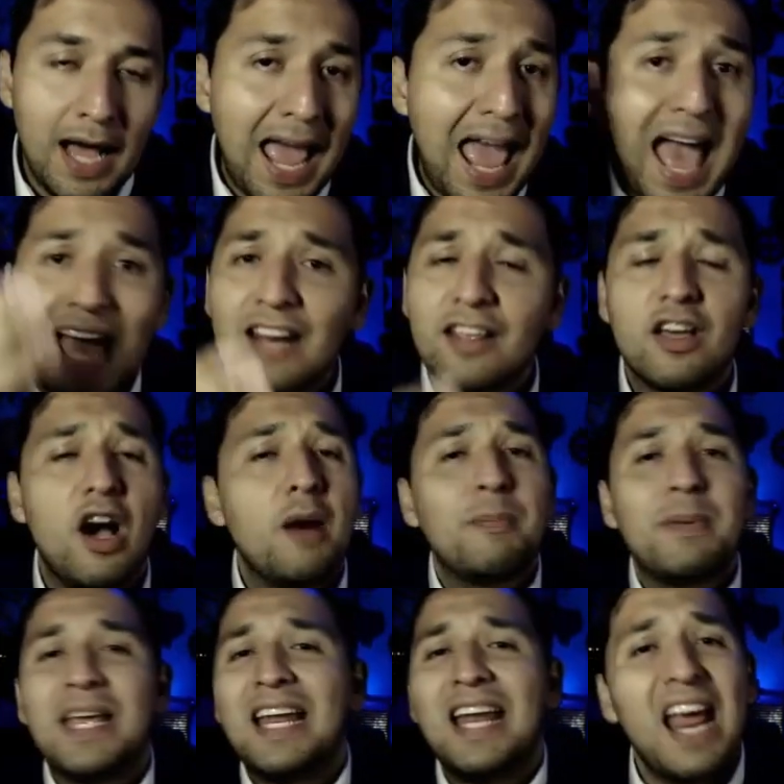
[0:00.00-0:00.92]
ad
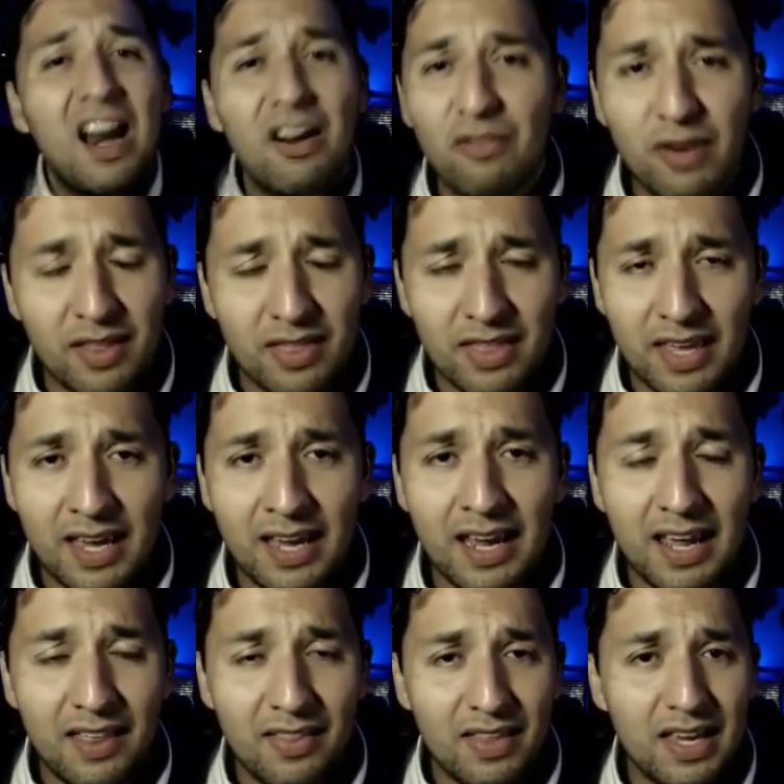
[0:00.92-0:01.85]
copy and everything,
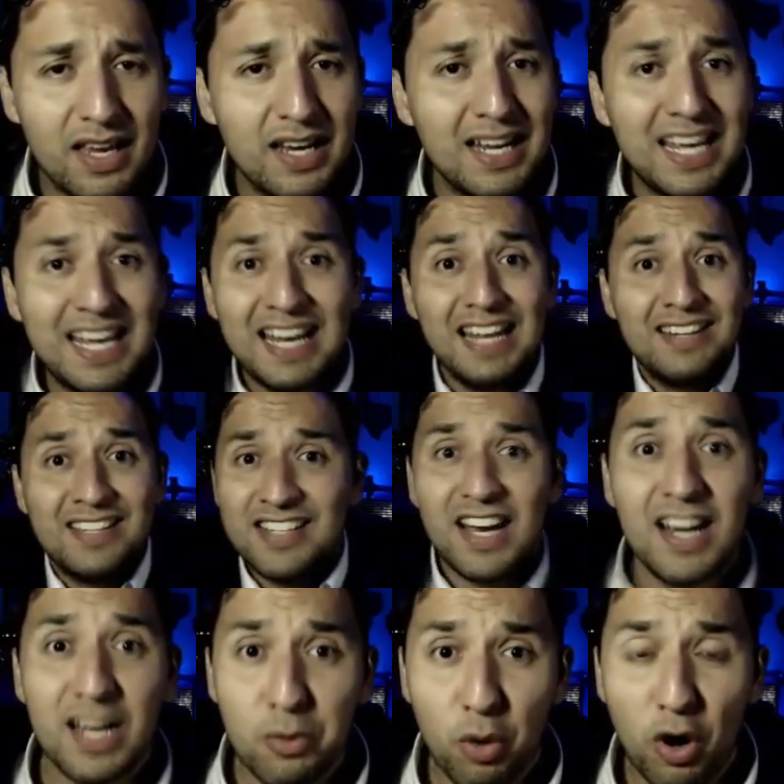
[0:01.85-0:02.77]
and then it
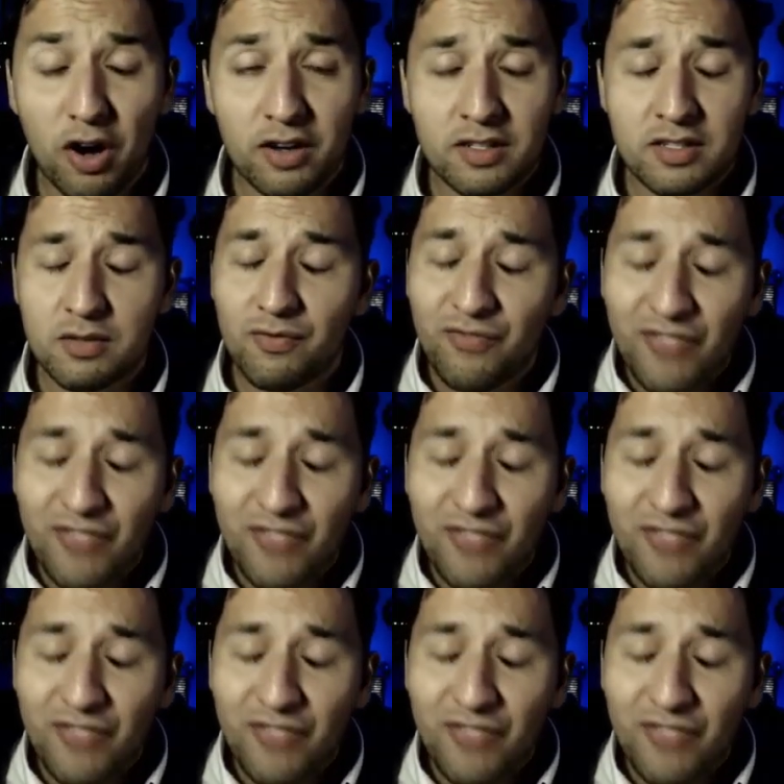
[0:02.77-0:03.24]
suddenly works.